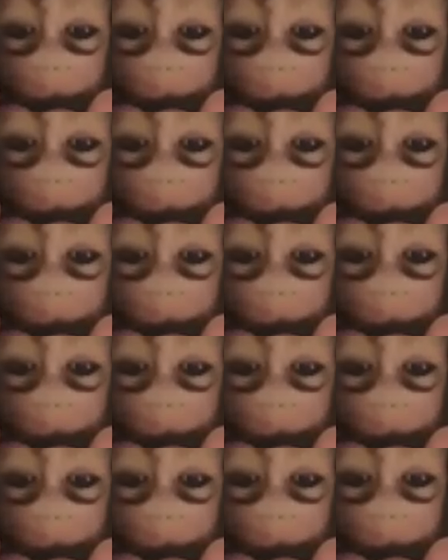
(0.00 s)

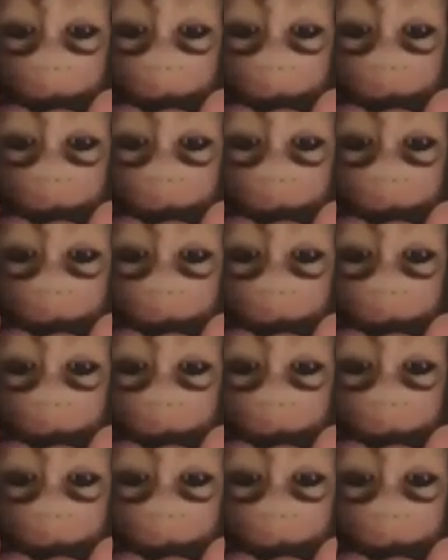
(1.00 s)

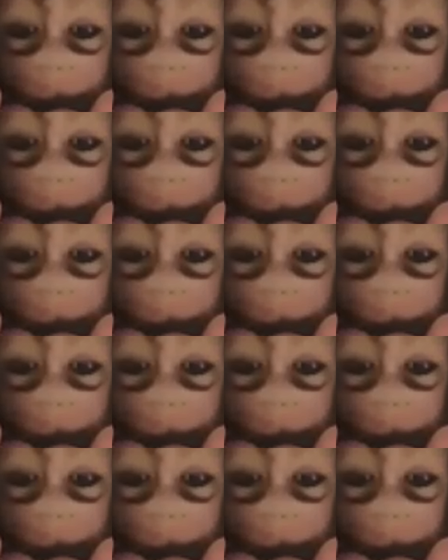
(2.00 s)
(not speaking)